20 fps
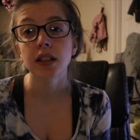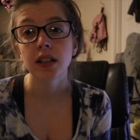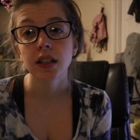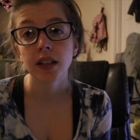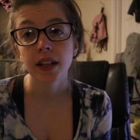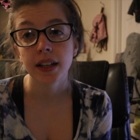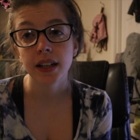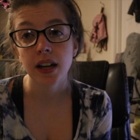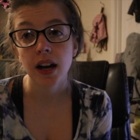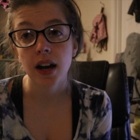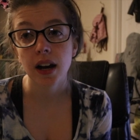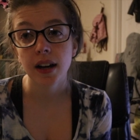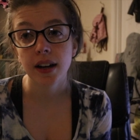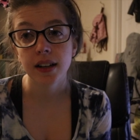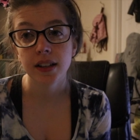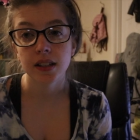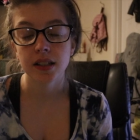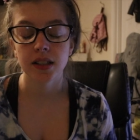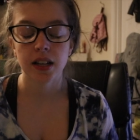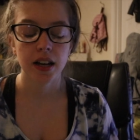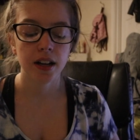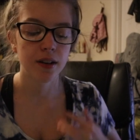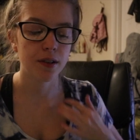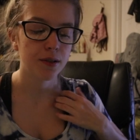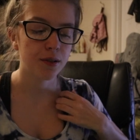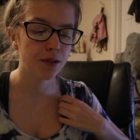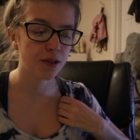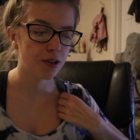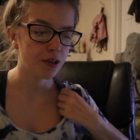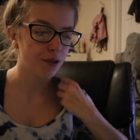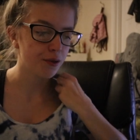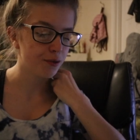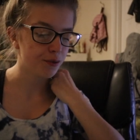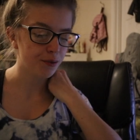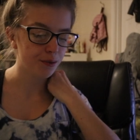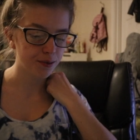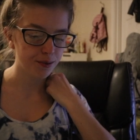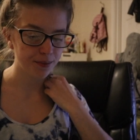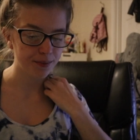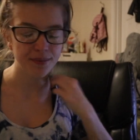Hey guys, I don't
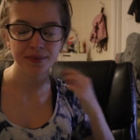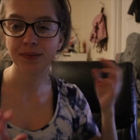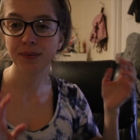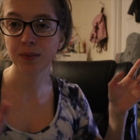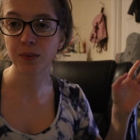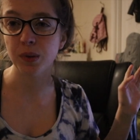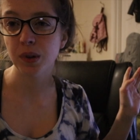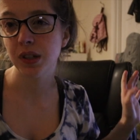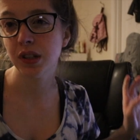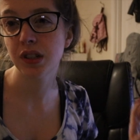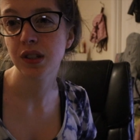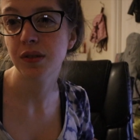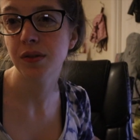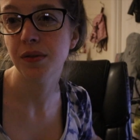know which